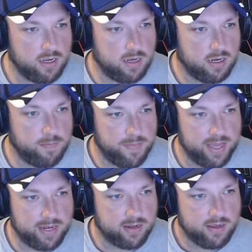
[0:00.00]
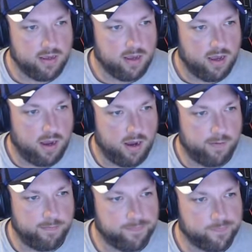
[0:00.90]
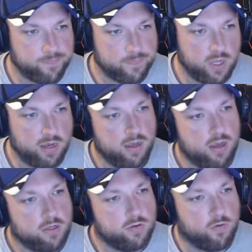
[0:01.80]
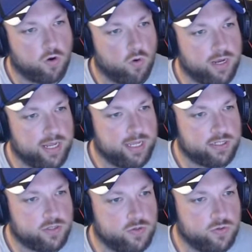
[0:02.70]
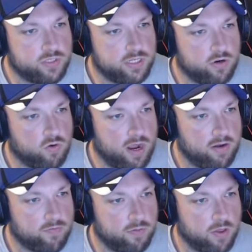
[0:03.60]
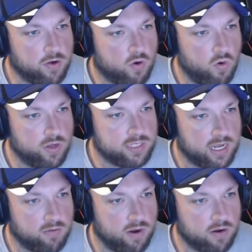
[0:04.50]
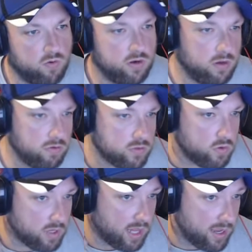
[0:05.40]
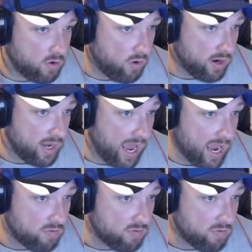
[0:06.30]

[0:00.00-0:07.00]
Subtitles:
in a bit. The Vertcoin needs to steal ground from other coins like Redcoin, Dogecoin, Litecoin, and